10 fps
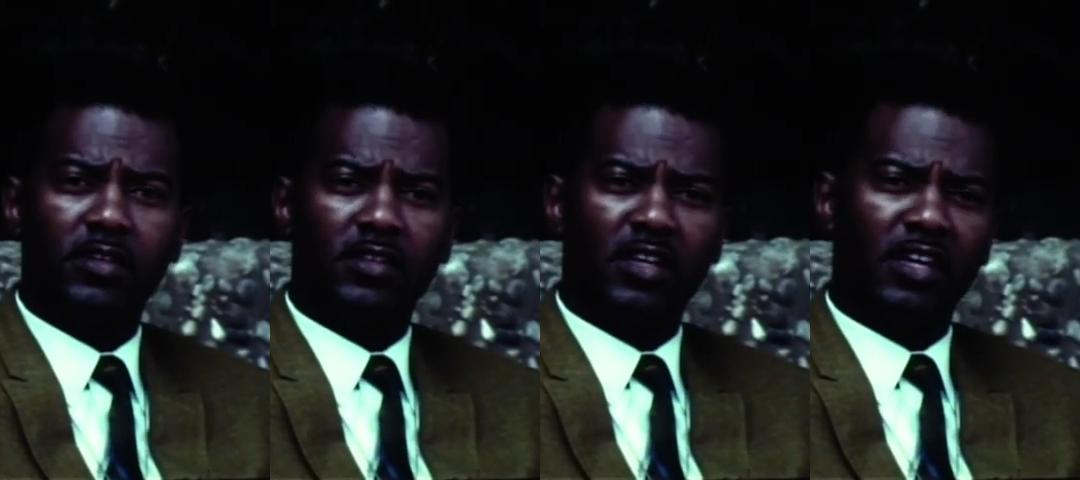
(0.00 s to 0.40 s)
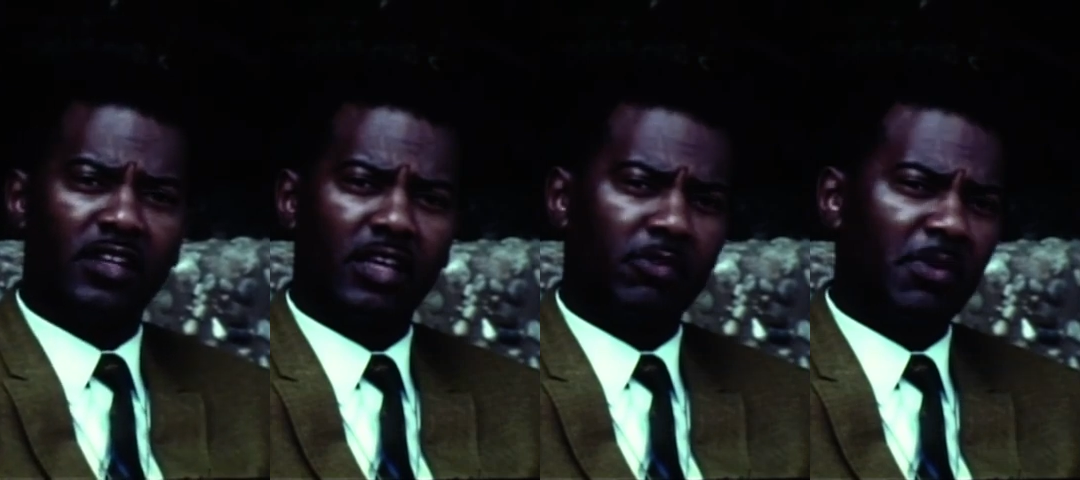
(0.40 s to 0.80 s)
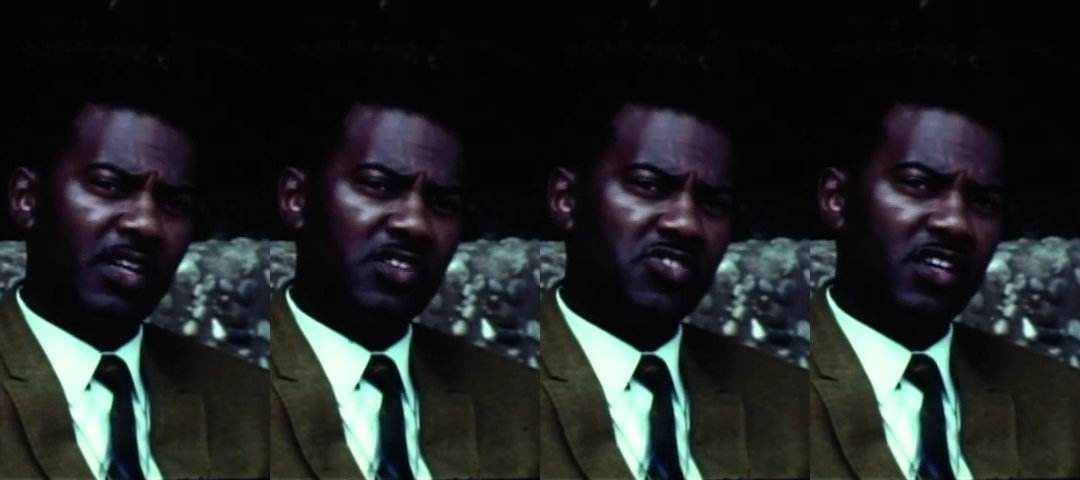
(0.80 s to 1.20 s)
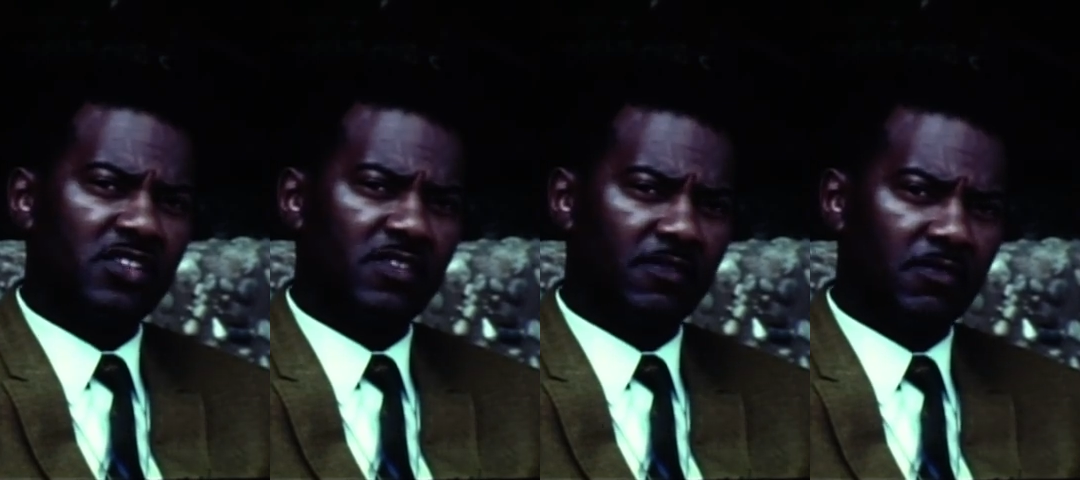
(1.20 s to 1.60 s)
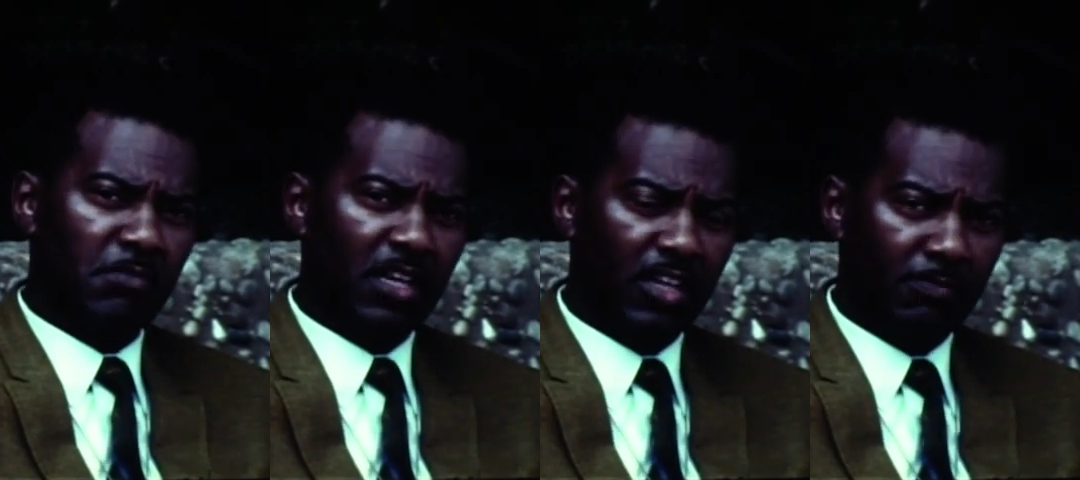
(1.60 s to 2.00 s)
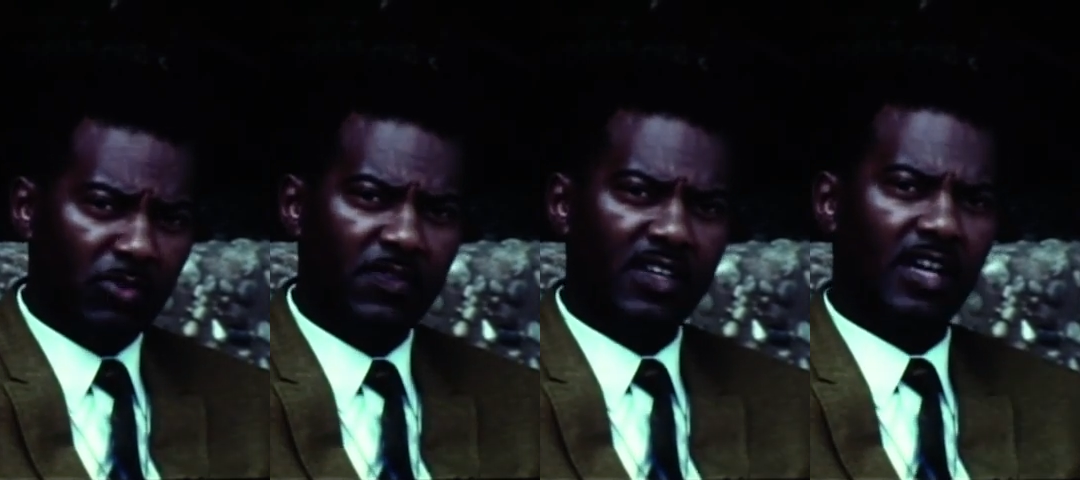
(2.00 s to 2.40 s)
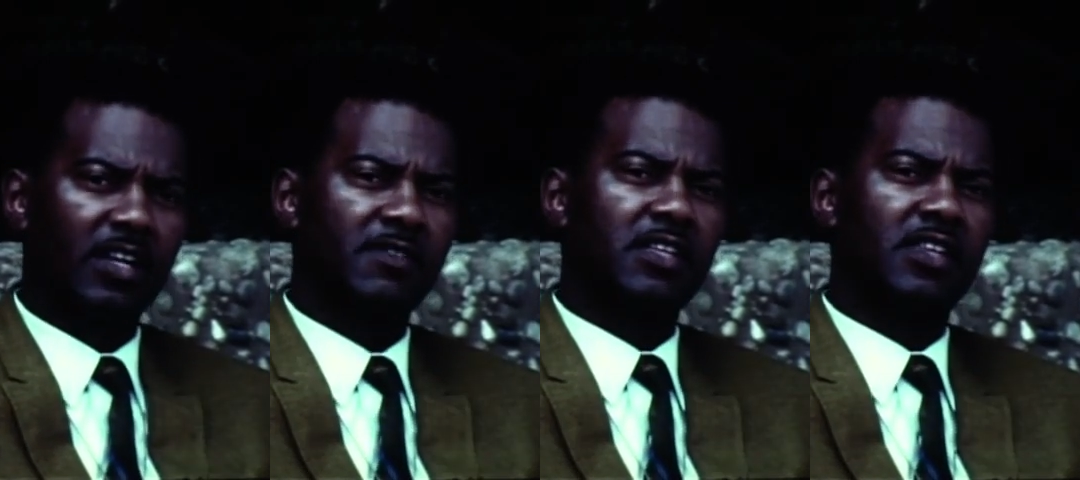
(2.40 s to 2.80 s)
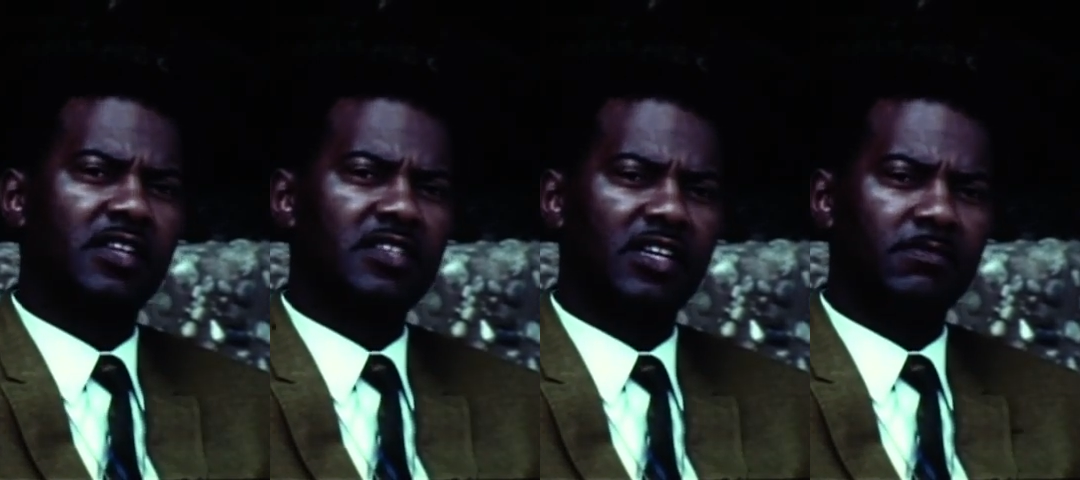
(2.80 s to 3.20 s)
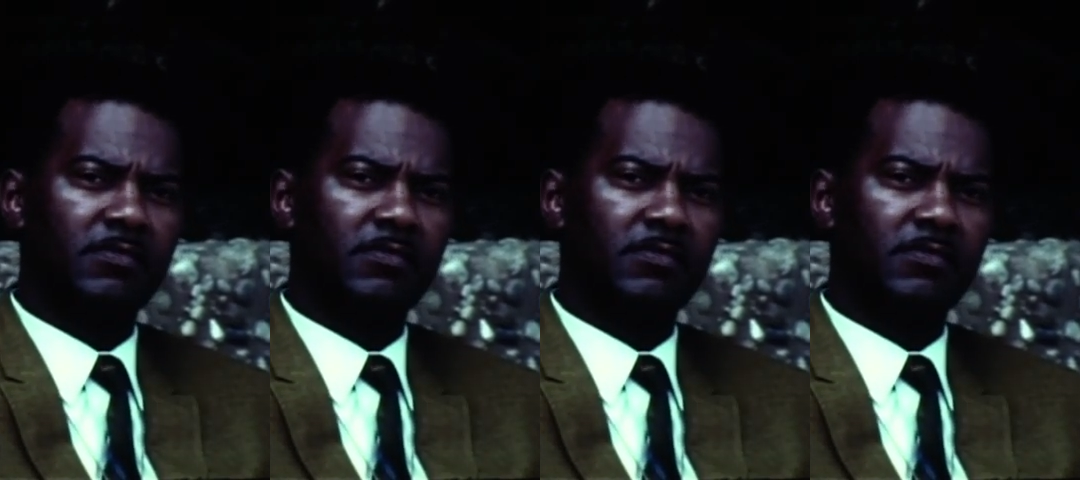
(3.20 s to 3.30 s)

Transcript: that there would have been any chance of making a movie out of it at that time?